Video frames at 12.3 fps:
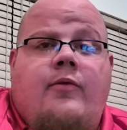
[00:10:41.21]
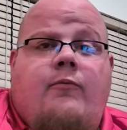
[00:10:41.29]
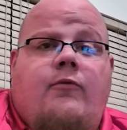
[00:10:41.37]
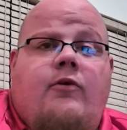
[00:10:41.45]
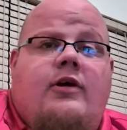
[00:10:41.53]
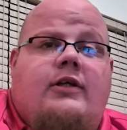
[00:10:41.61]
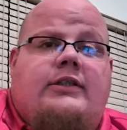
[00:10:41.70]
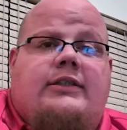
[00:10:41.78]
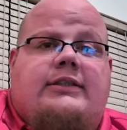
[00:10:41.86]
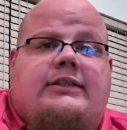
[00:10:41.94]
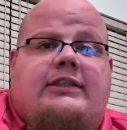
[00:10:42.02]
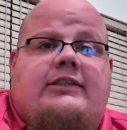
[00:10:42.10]

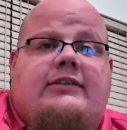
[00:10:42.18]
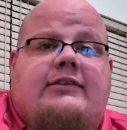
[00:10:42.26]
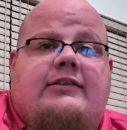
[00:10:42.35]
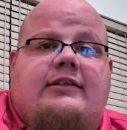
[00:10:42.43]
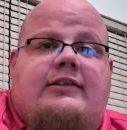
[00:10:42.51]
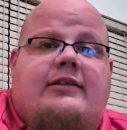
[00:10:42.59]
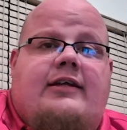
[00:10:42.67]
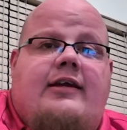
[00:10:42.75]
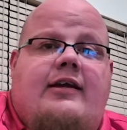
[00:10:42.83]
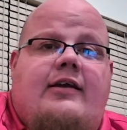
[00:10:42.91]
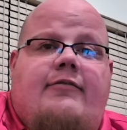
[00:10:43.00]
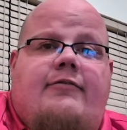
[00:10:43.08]
1, 2,
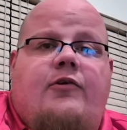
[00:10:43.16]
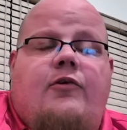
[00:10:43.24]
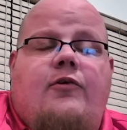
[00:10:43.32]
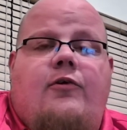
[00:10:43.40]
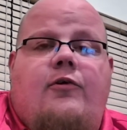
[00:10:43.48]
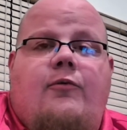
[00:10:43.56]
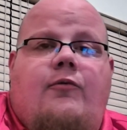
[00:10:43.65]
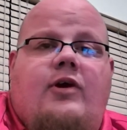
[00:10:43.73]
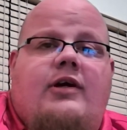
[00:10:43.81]
3, 4.